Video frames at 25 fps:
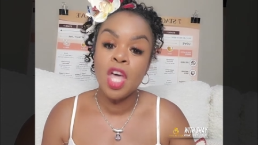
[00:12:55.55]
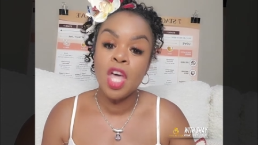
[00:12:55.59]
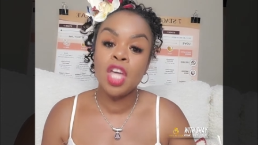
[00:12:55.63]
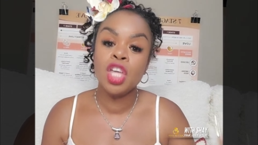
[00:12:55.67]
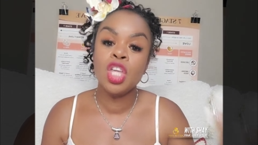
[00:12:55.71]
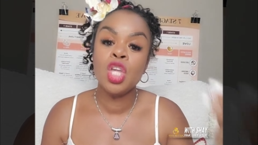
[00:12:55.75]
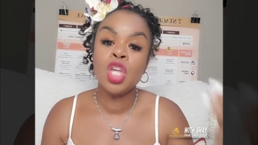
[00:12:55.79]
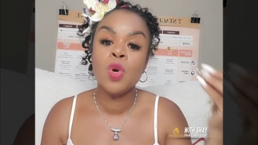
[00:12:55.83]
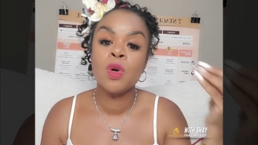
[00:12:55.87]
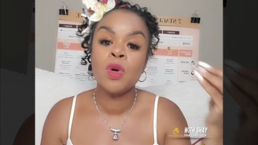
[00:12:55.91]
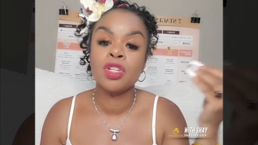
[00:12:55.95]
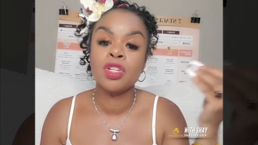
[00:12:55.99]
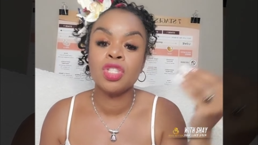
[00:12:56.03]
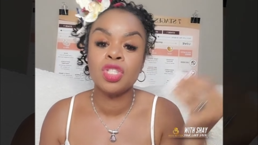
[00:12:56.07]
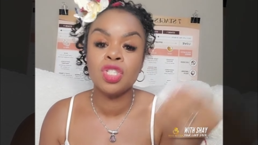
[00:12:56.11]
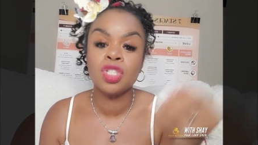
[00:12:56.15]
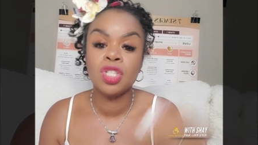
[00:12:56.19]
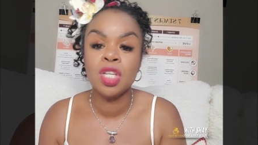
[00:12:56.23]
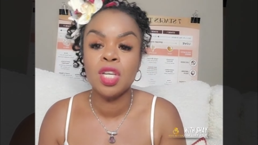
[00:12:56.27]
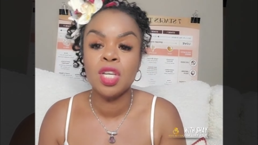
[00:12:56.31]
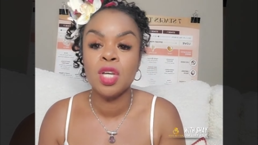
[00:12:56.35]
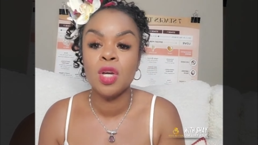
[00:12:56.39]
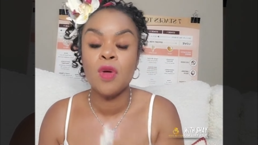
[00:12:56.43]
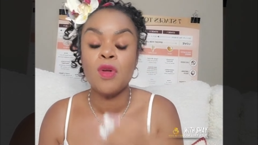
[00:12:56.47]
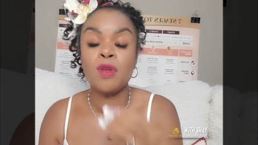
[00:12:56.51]
you are
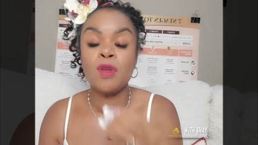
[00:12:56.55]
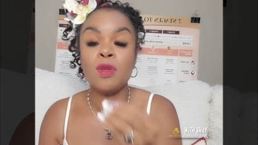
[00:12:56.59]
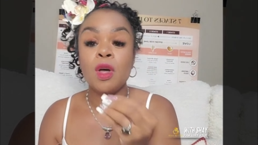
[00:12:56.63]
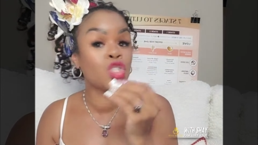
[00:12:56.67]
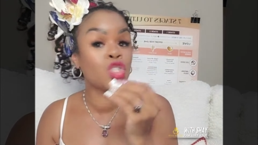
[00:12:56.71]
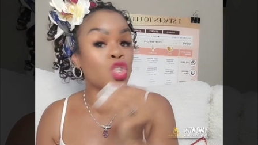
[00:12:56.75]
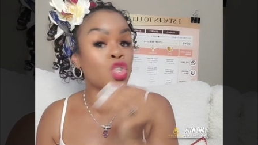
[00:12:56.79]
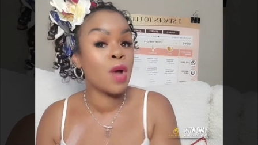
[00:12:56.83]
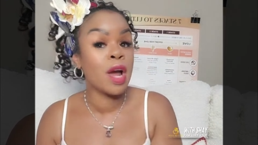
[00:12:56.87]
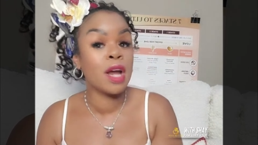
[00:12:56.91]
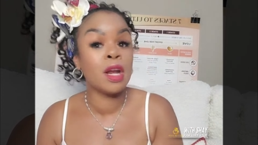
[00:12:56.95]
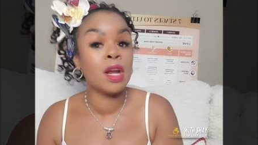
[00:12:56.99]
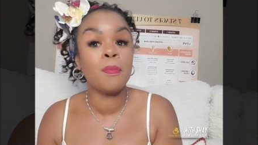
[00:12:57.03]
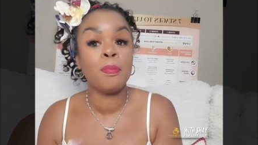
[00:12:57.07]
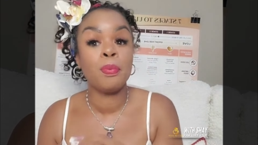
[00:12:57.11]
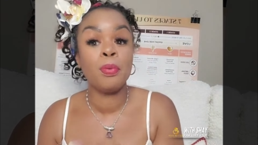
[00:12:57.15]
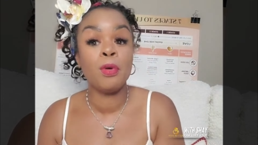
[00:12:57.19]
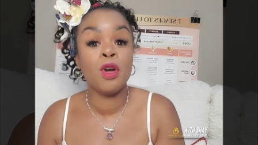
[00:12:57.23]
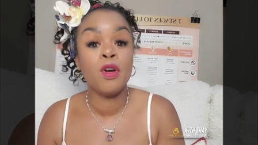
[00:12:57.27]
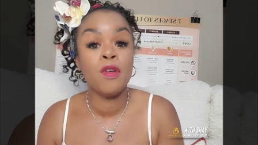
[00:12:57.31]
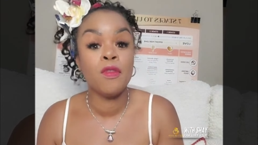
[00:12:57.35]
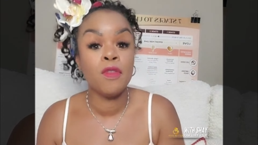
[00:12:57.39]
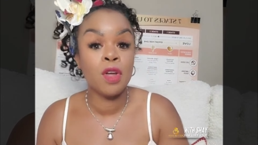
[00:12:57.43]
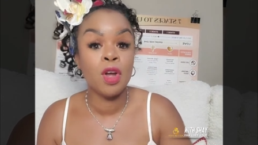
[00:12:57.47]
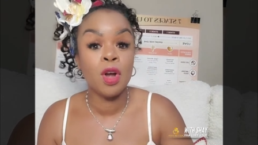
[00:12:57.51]
still trying to
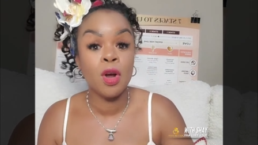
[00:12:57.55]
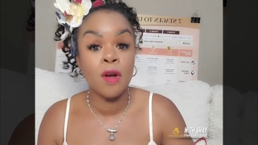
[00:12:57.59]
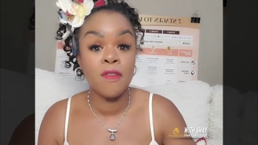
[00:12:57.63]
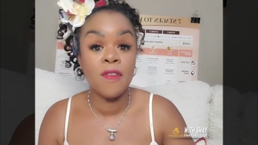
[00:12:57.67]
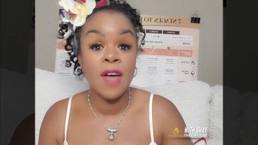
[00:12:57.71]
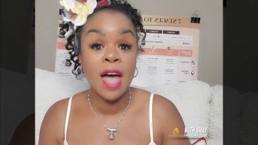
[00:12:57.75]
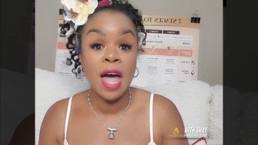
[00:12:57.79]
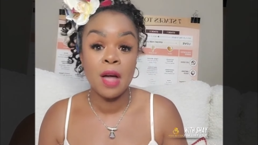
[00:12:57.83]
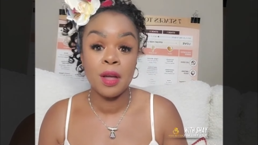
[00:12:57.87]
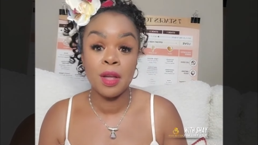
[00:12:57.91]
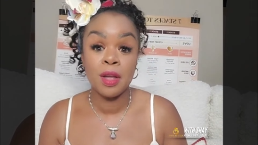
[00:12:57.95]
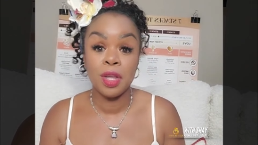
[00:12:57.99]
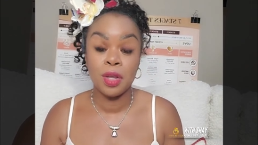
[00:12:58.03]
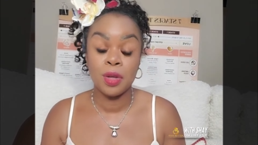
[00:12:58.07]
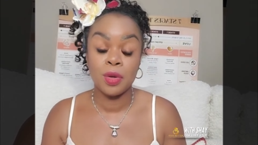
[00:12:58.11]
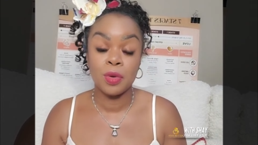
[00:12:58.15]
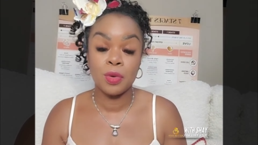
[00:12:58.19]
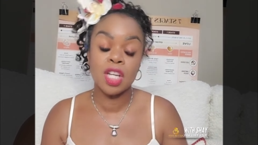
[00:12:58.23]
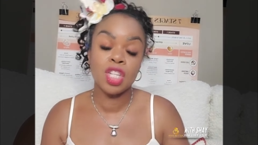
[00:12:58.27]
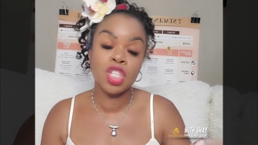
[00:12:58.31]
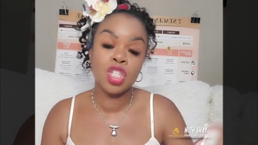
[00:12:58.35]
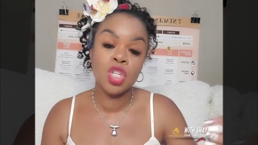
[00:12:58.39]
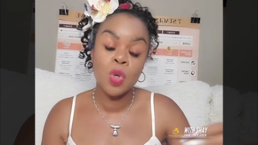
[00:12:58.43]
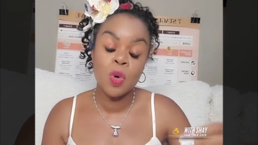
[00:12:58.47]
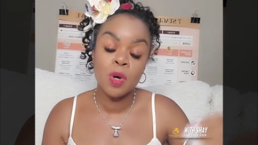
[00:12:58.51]
prove your value,
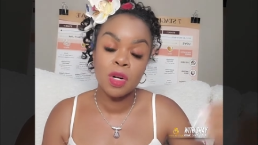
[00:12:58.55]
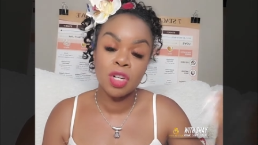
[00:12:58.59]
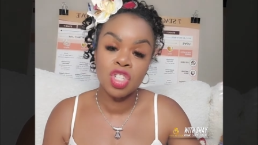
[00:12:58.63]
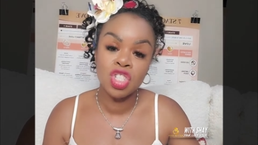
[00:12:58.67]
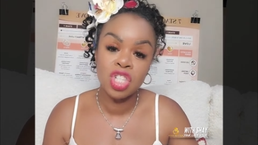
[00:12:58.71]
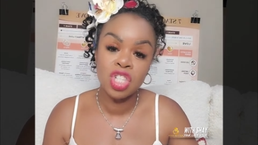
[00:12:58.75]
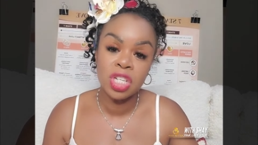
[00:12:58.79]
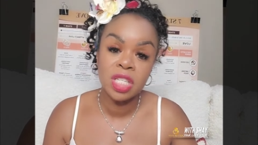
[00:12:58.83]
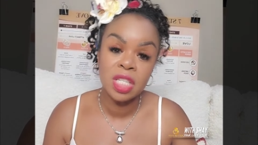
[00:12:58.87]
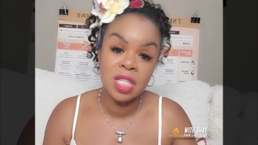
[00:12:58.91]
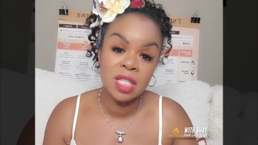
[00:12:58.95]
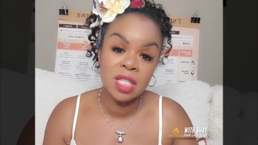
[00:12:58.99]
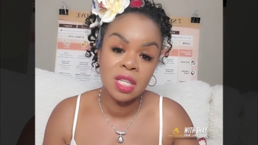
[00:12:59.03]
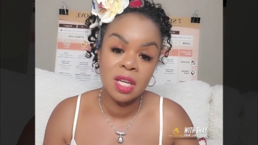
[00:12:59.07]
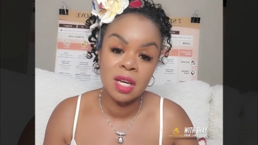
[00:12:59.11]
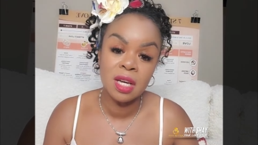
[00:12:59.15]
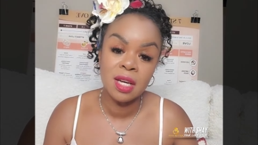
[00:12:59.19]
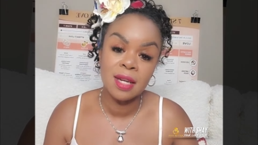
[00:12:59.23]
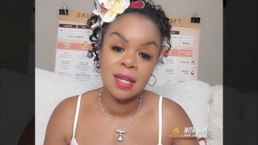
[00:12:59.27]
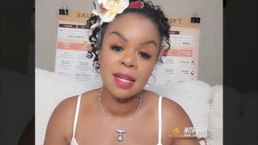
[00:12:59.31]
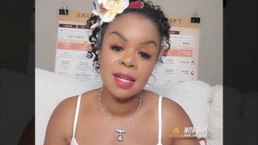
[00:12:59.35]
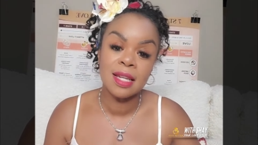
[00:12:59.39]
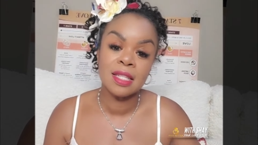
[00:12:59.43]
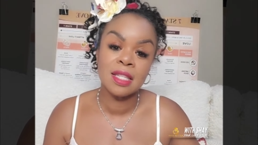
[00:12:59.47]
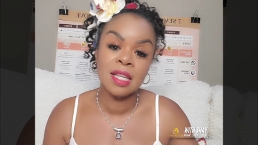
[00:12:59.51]
that you are just as good as